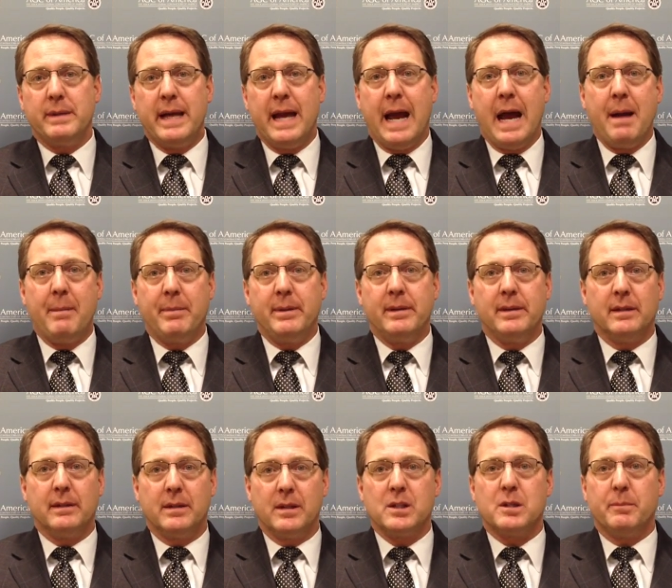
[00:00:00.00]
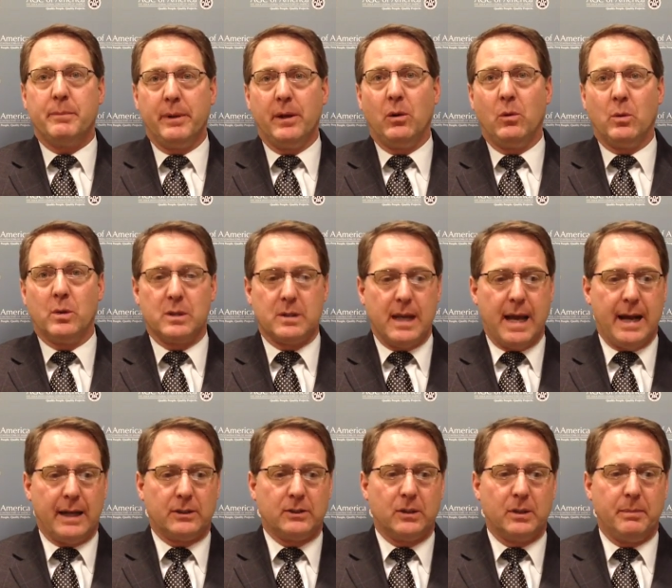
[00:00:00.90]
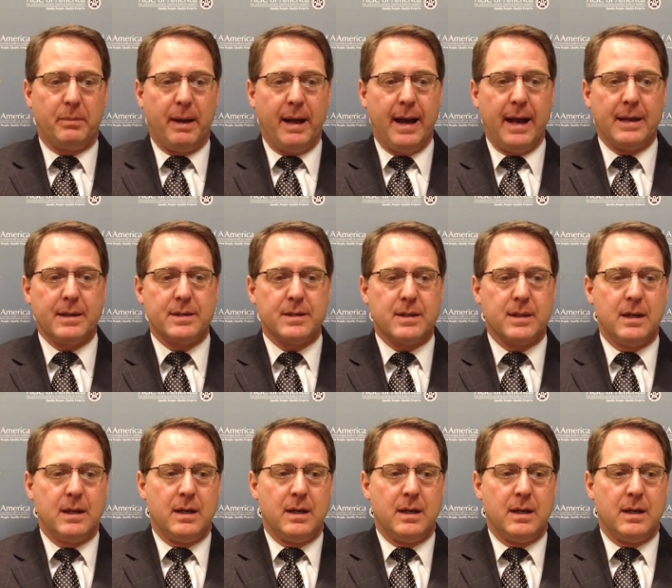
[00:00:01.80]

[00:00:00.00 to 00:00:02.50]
happy that this bill was actually passed